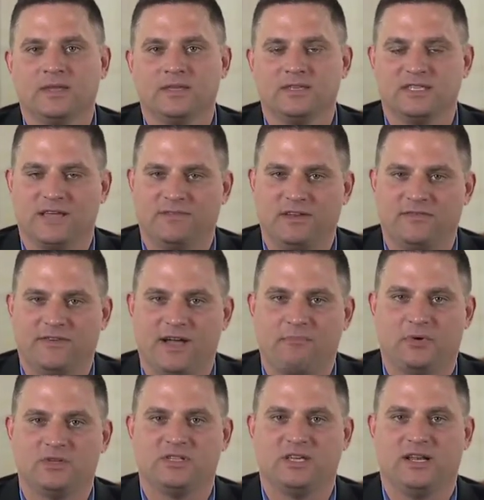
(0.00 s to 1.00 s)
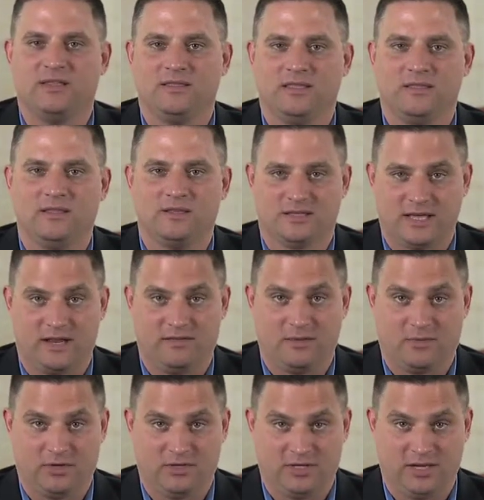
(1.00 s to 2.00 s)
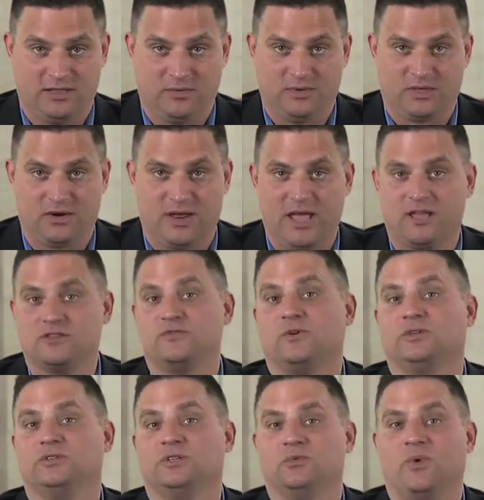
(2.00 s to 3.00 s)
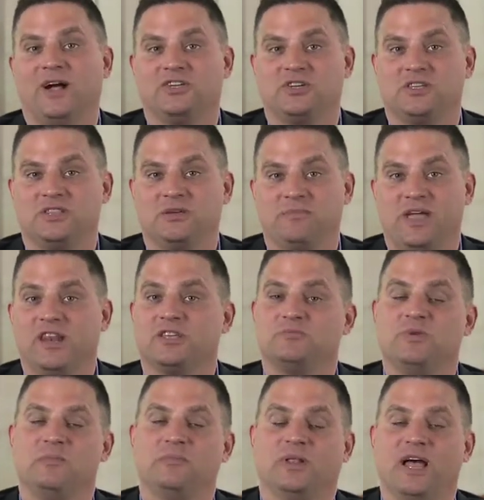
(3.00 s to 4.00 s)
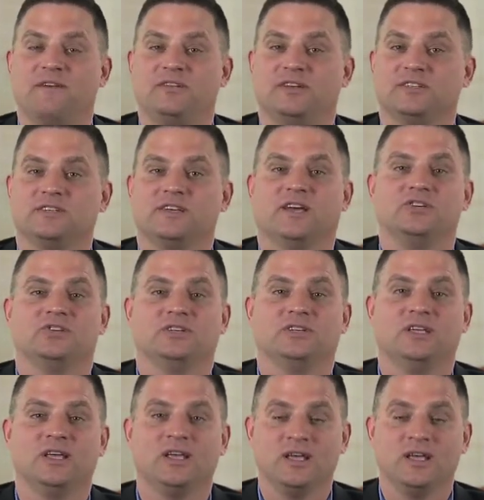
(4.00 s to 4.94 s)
75% of them are sitting there with their hands folded watching the maintenance people have a discussion.